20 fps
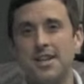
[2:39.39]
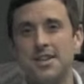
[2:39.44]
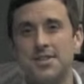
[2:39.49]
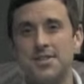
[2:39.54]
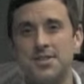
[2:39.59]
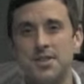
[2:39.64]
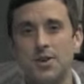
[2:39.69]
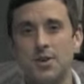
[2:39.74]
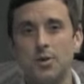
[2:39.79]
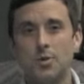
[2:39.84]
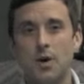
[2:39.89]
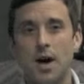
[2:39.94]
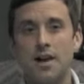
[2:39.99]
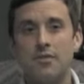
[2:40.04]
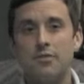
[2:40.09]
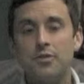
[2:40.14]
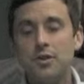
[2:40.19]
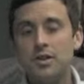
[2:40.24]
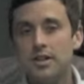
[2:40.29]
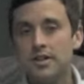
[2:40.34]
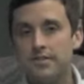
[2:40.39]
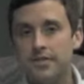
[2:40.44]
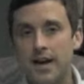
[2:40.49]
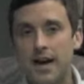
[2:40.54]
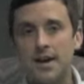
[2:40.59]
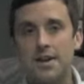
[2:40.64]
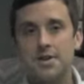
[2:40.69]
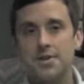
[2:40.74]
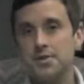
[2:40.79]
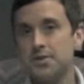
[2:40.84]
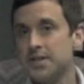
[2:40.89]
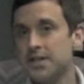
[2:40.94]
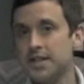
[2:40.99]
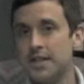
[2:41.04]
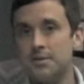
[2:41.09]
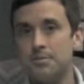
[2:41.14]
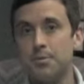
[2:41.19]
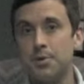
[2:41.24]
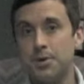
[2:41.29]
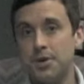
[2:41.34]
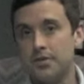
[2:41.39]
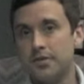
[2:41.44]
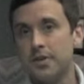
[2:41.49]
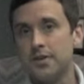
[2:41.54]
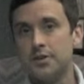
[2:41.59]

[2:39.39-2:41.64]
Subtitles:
So I've really valued the input of